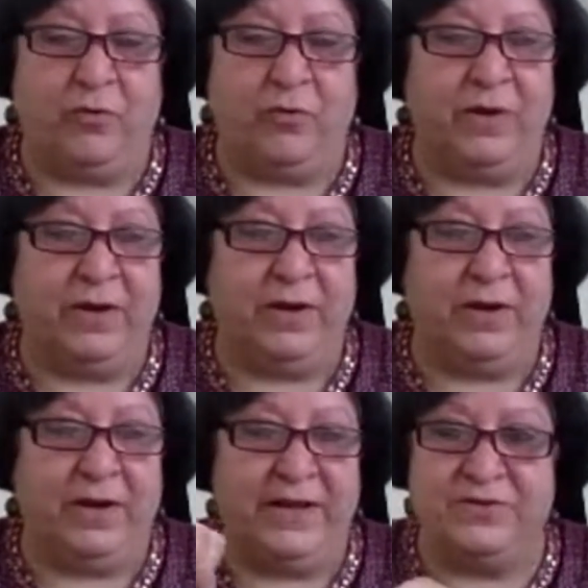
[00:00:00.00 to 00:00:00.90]

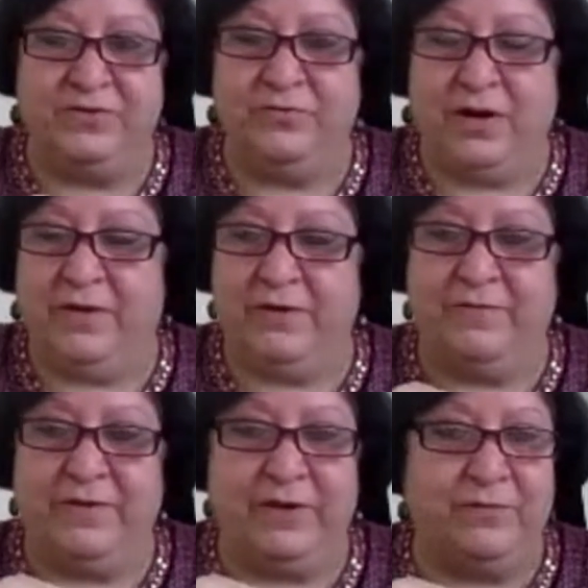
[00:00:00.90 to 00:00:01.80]
organizer, you
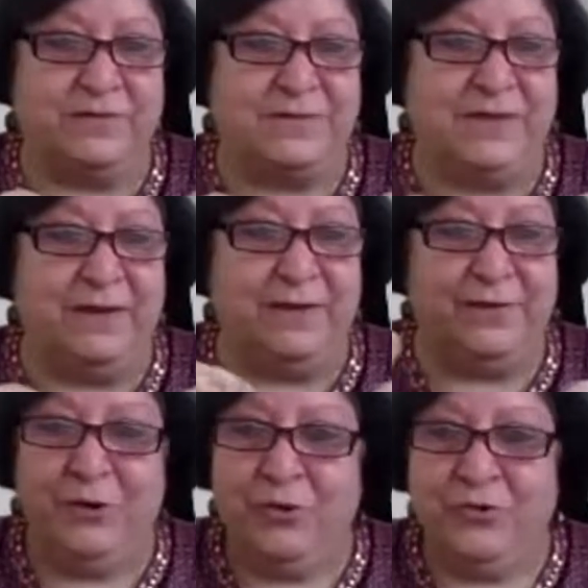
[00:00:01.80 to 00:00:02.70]
are a very good
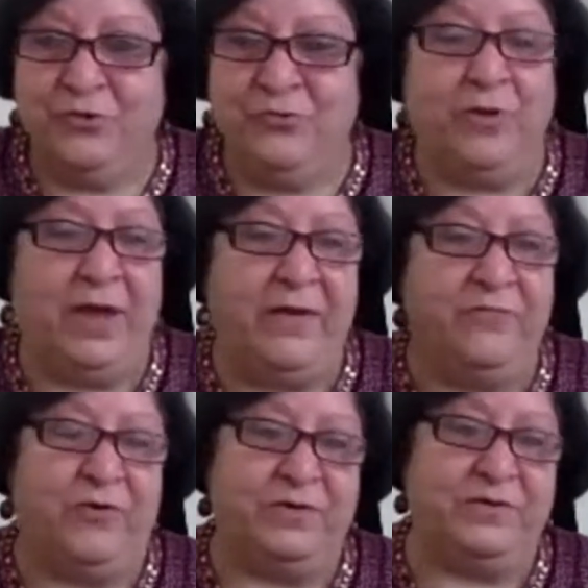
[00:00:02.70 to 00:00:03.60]
singer, you have
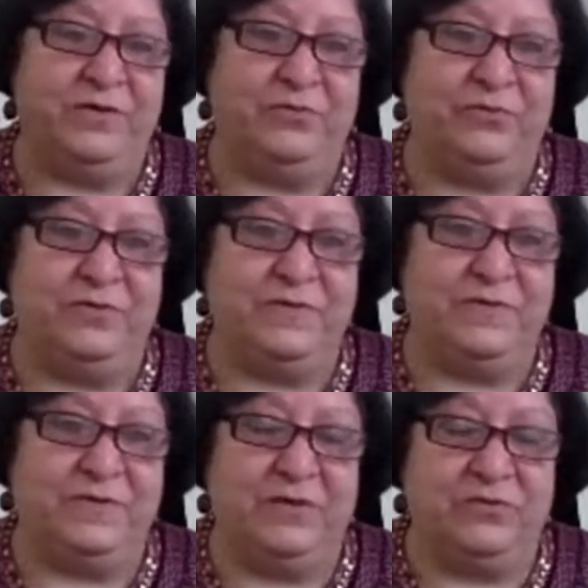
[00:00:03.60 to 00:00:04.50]
got,
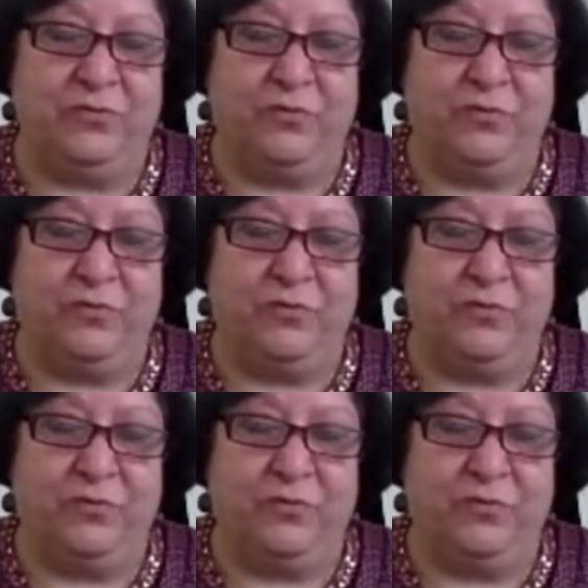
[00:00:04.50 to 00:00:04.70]
this thing."